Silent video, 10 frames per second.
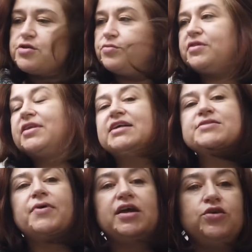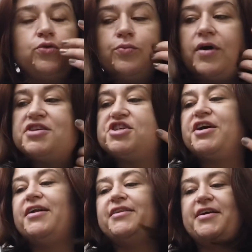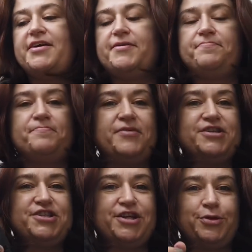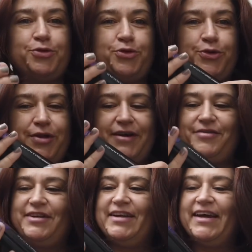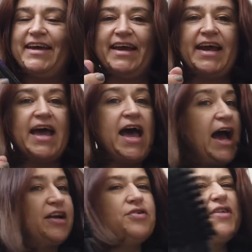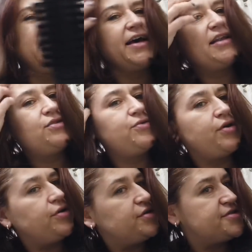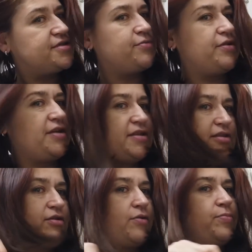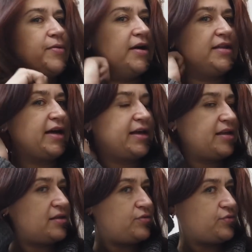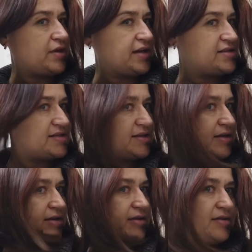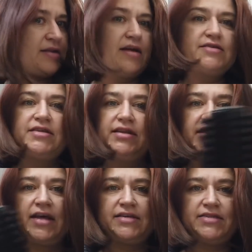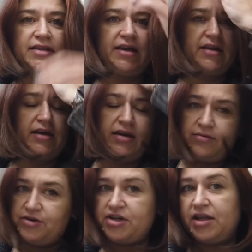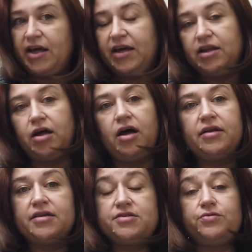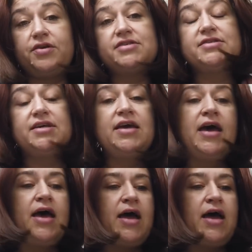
So that's my new magical pool. I really like it. I don't think I can do curls with it though, but I can do nicely done hair, which I like a lot, as you can see.